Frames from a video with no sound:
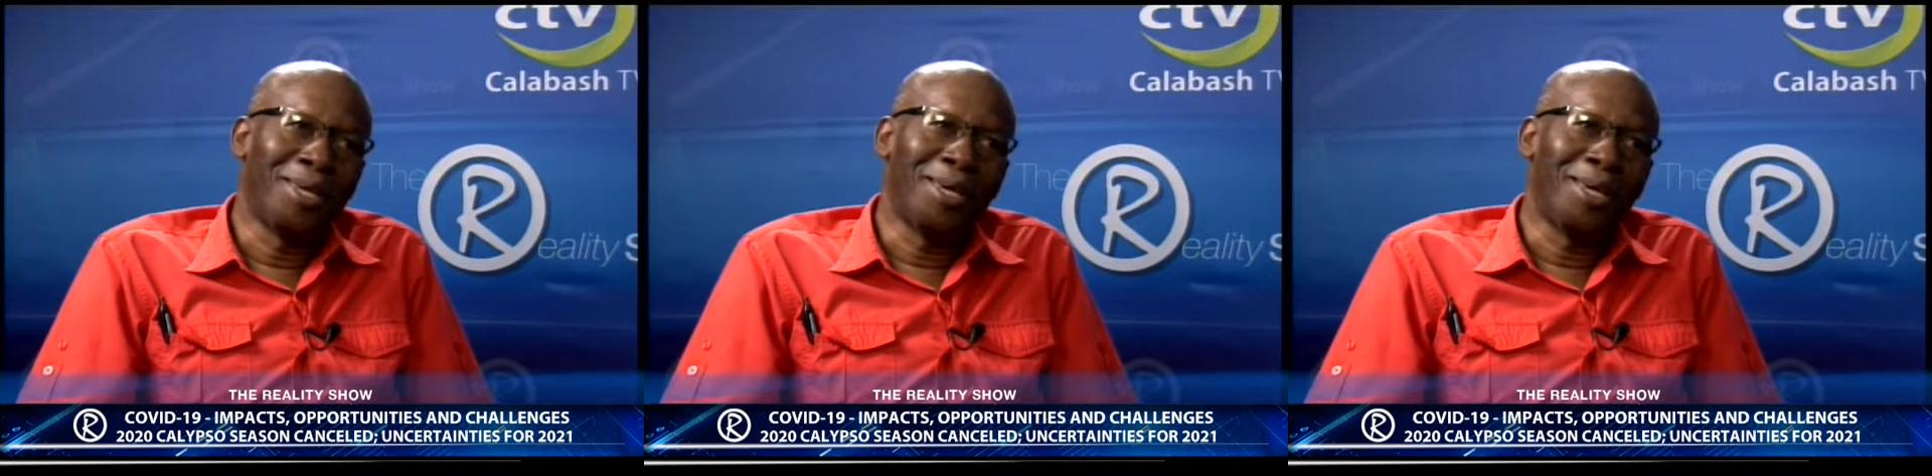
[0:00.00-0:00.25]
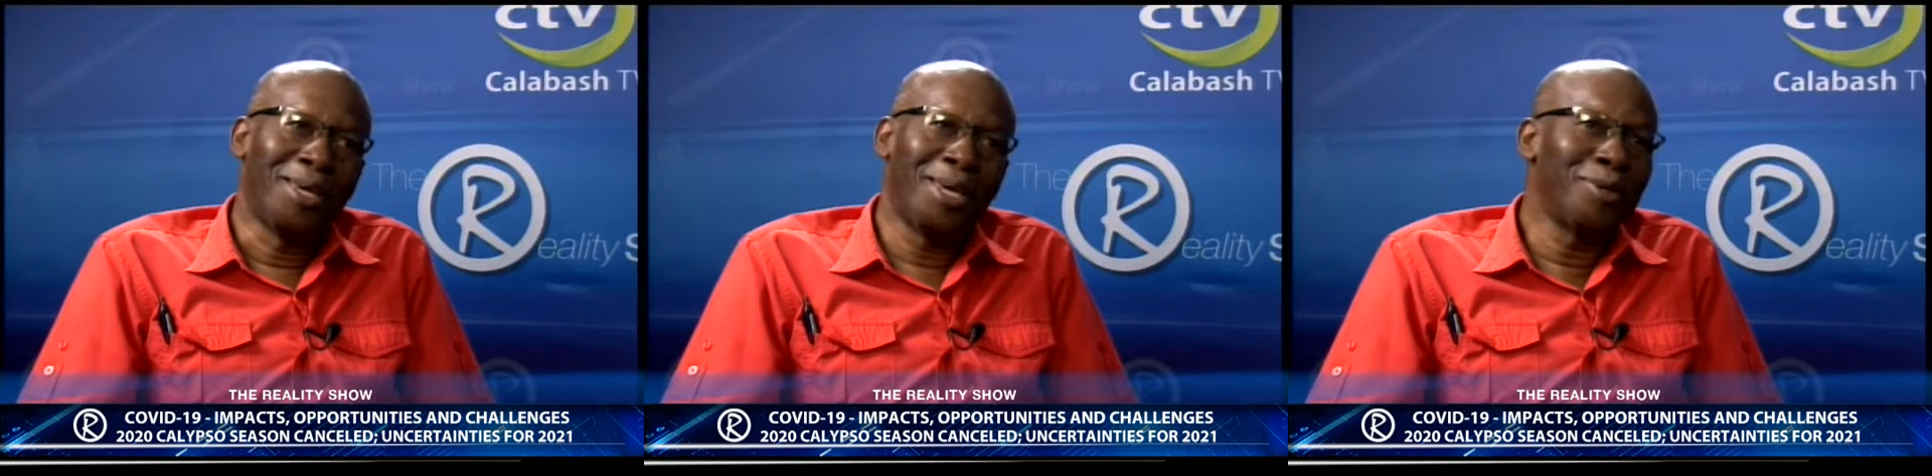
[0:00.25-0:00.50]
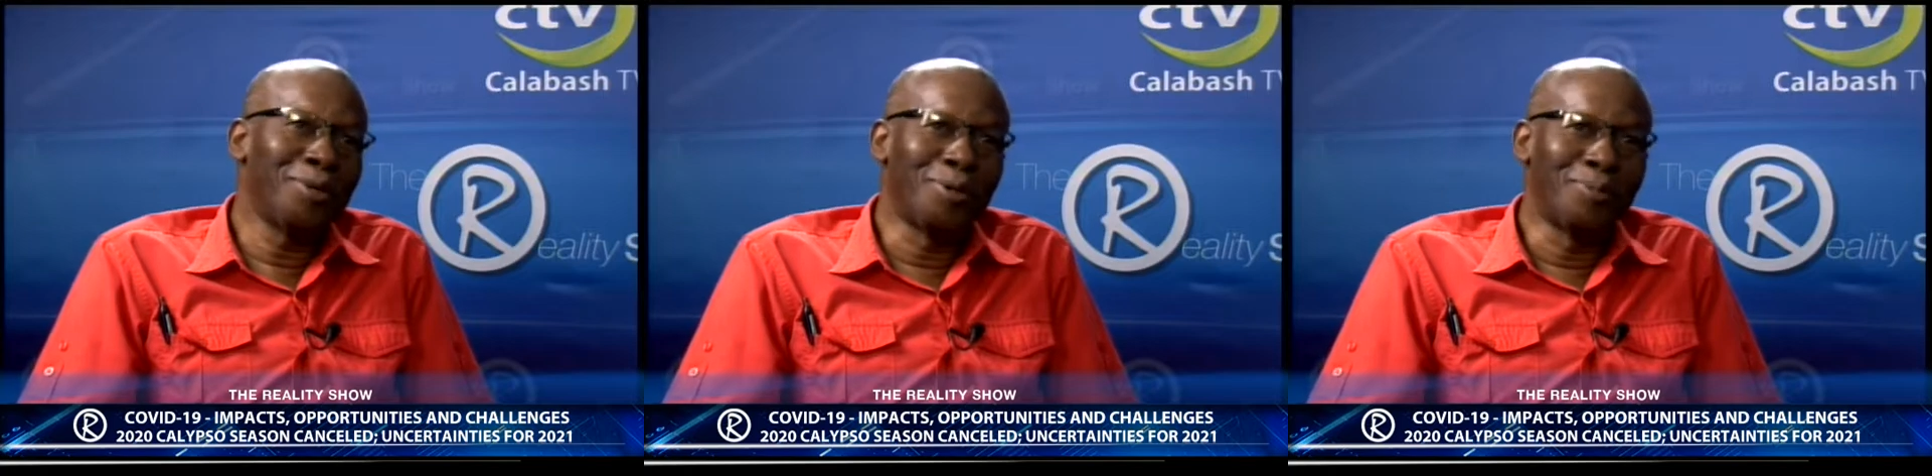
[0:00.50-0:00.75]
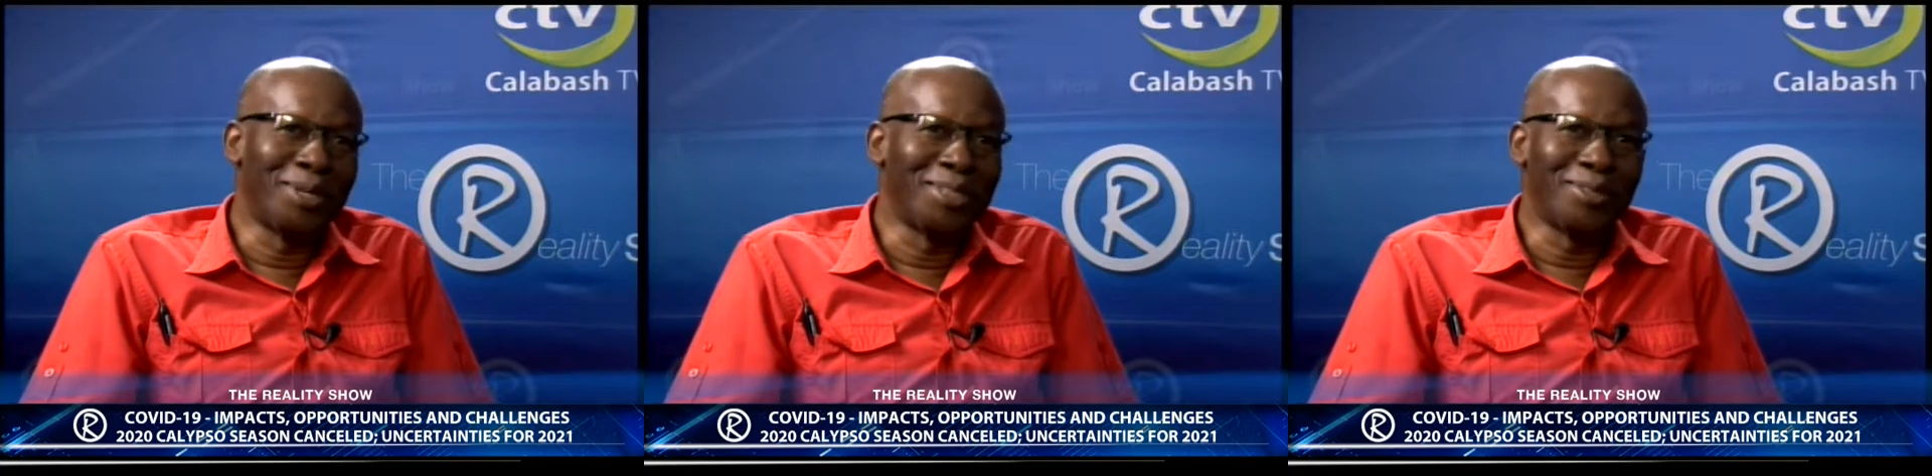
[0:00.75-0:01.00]
I don't
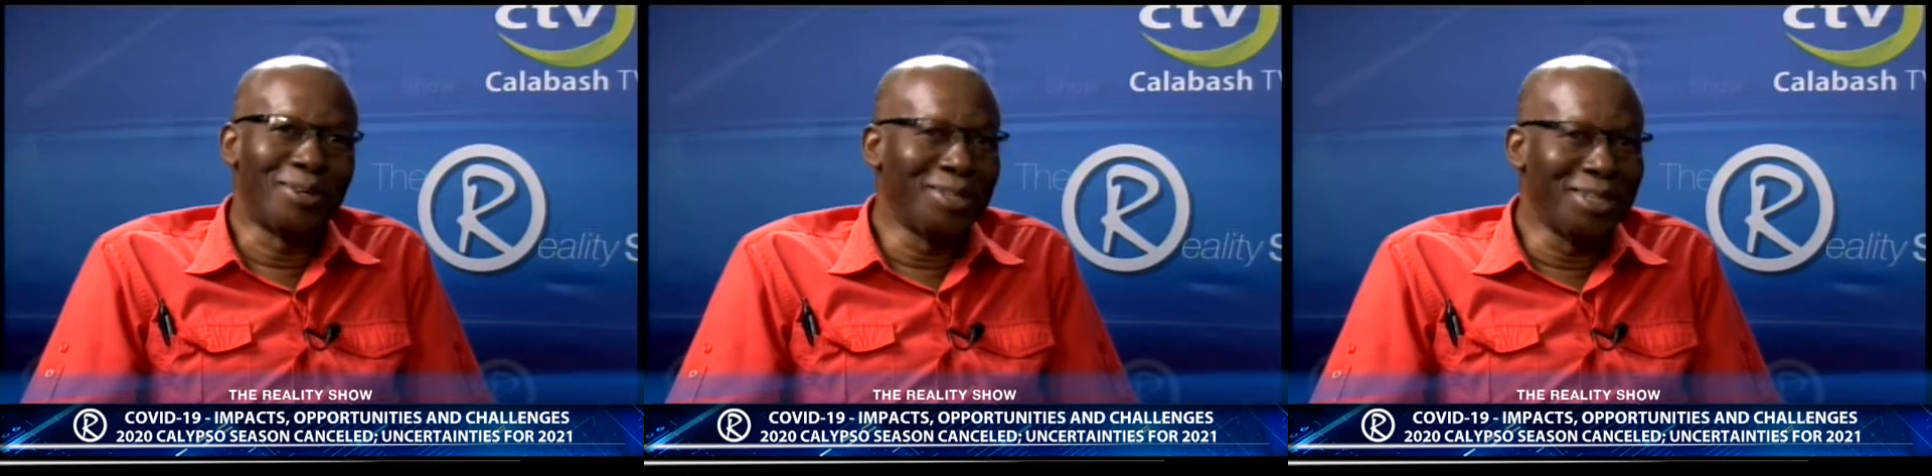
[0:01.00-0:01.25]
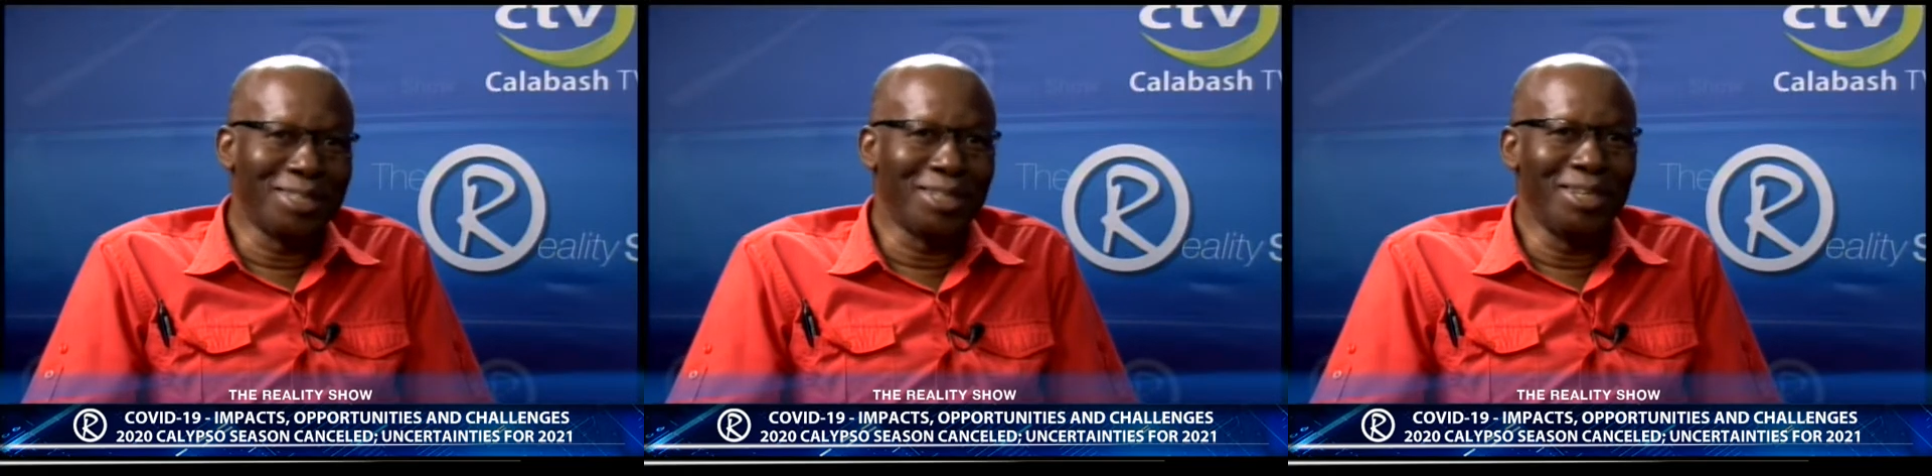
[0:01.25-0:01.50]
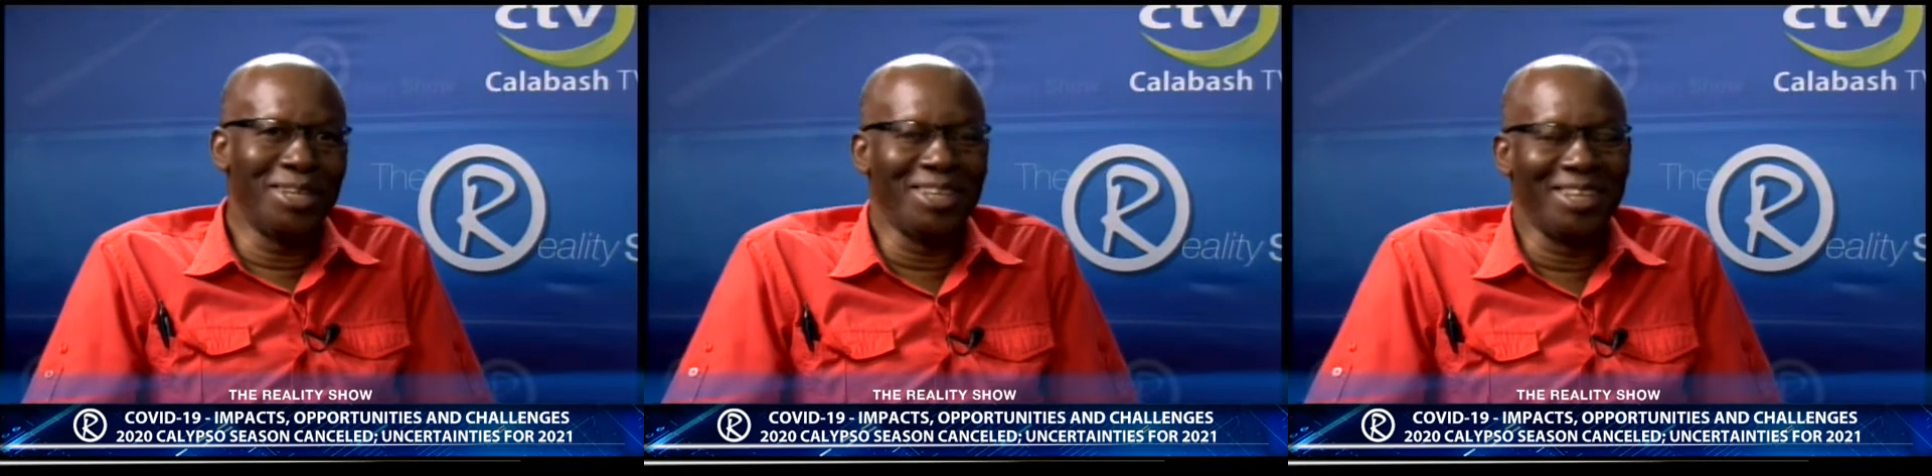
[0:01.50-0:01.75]
know, but honestly,